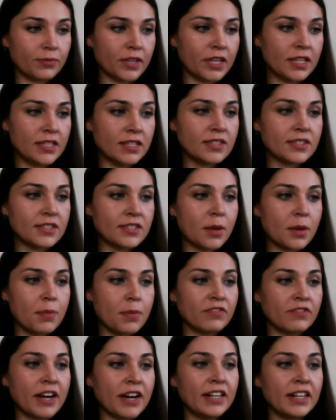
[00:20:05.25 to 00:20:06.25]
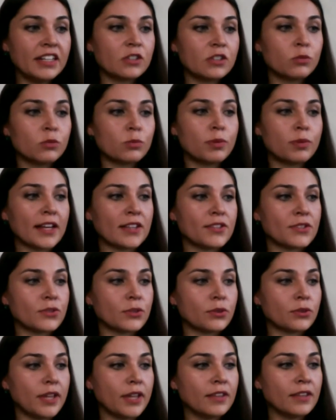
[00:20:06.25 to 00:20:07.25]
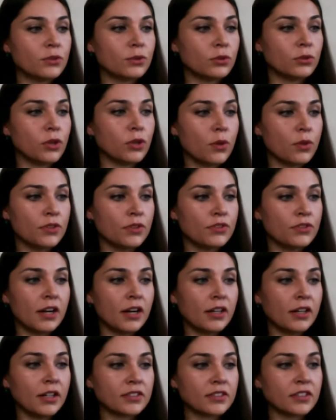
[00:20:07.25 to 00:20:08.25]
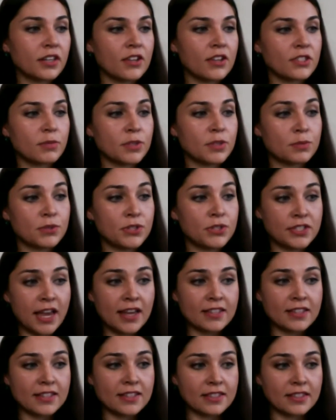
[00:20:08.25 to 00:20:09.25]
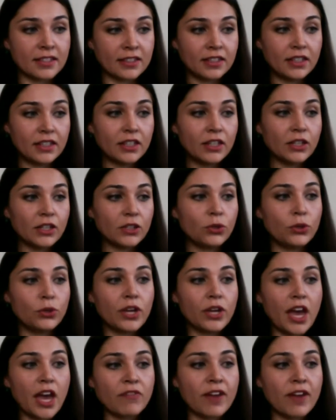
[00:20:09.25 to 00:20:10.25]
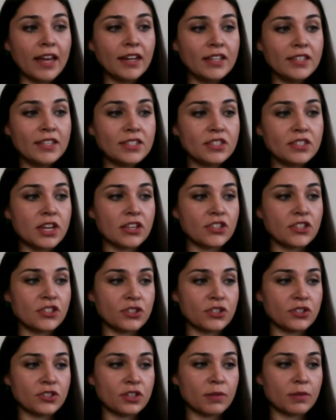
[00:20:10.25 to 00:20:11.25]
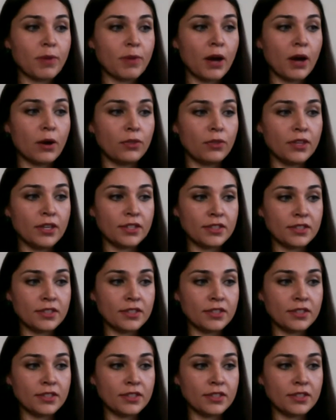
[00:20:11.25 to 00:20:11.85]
Is it something very complex to get to know the target customers precisely? Do you have any suggestions about this?